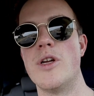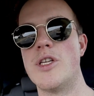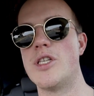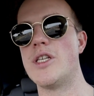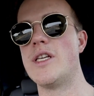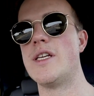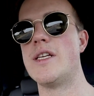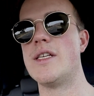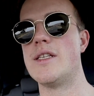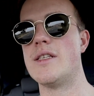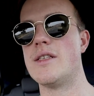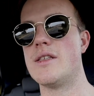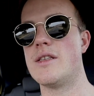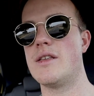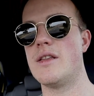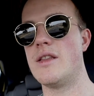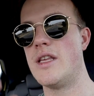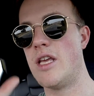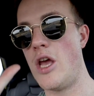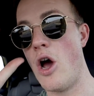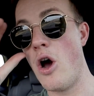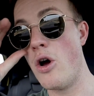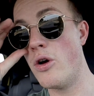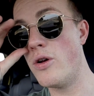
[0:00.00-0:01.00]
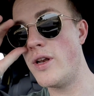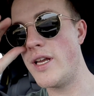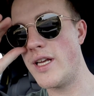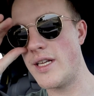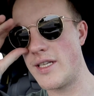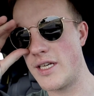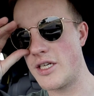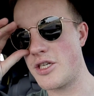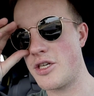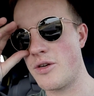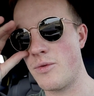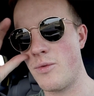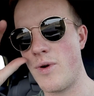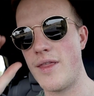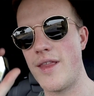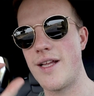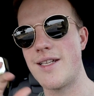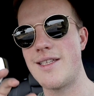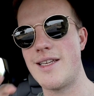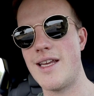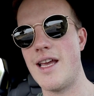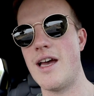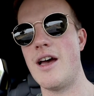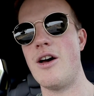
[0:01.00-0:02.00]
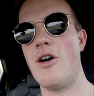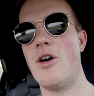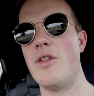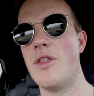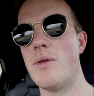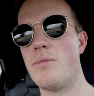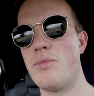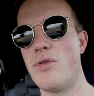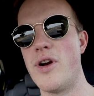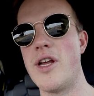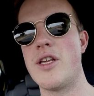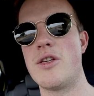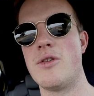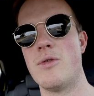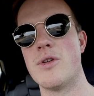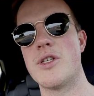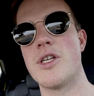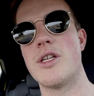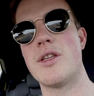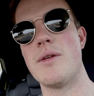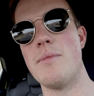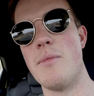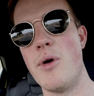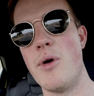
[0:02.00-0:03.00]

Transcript: which is the only Edition 1 that's here on the press launch at the